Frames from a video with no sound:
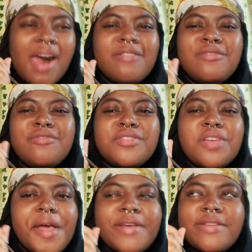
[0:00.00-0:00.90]
I just
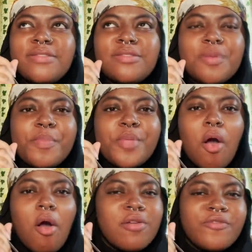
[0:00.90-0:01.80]
taste the
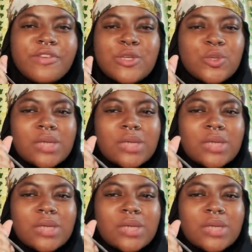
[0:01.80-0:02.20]
artificial